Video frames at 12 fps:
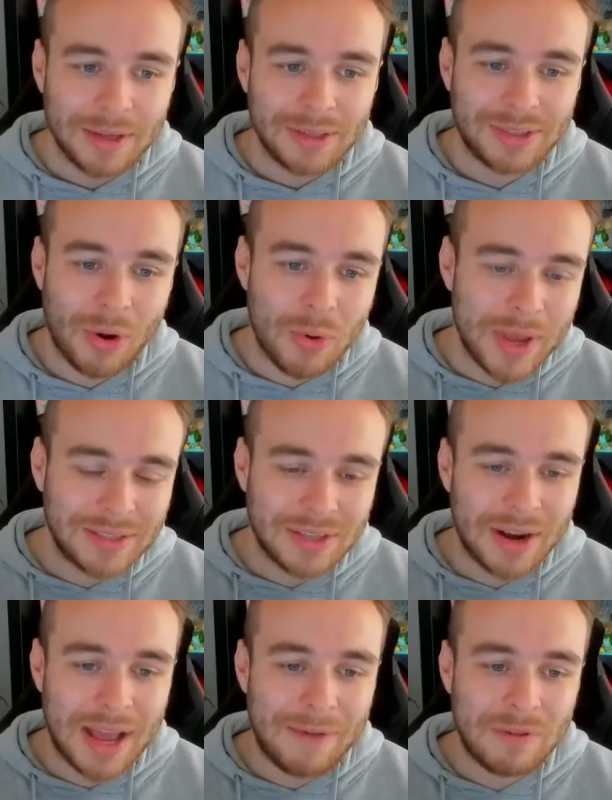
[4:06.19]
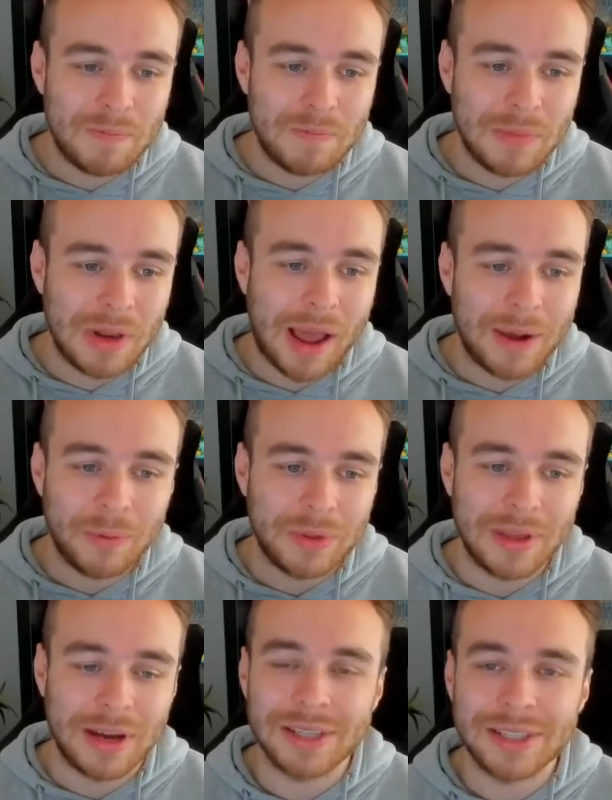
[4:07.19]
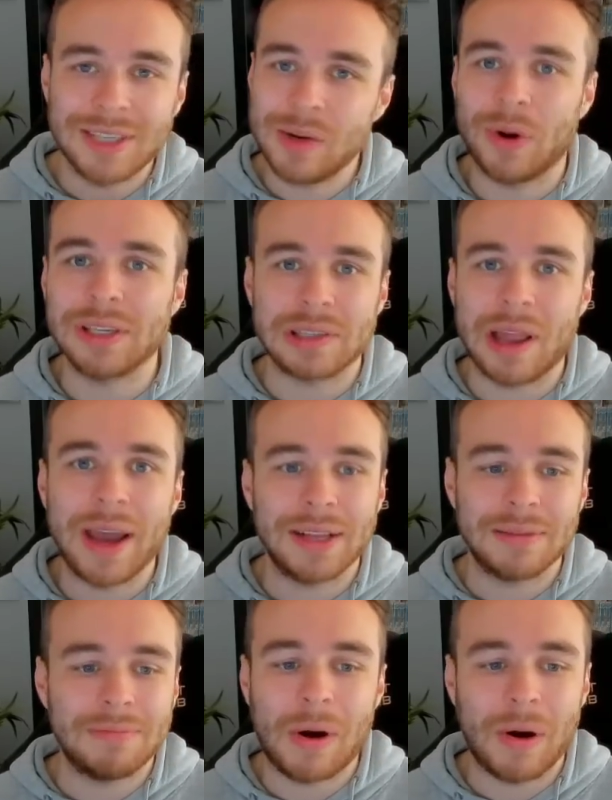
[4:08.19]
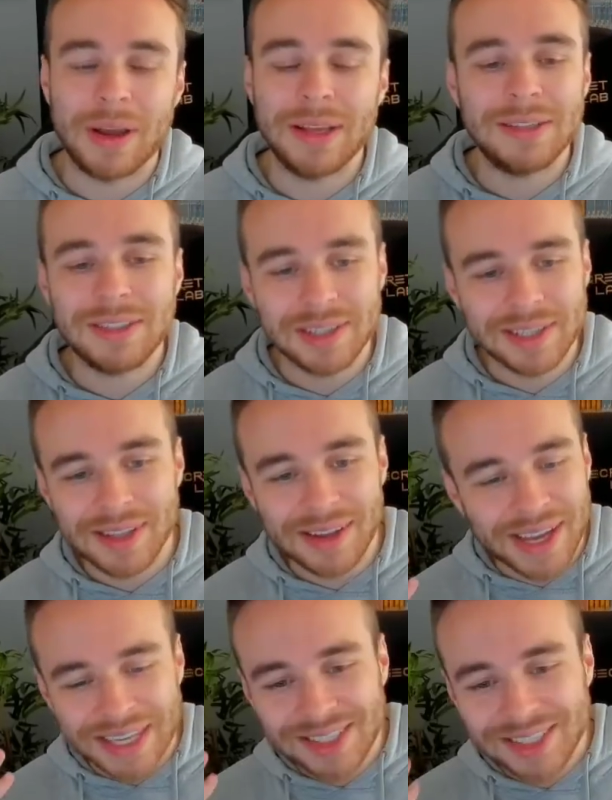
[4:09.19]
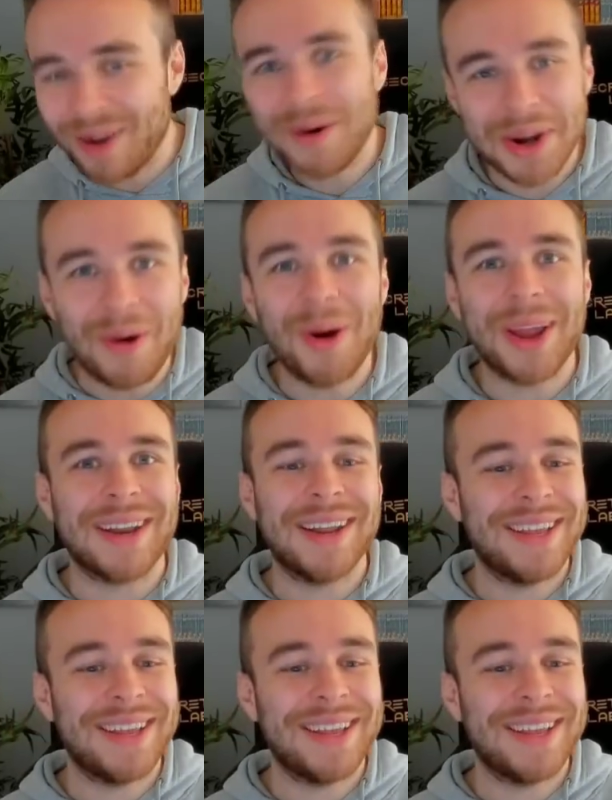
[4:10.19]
So he's going to have to, like, they're going to see what he's like tomorrow. It's just, it's so annoying.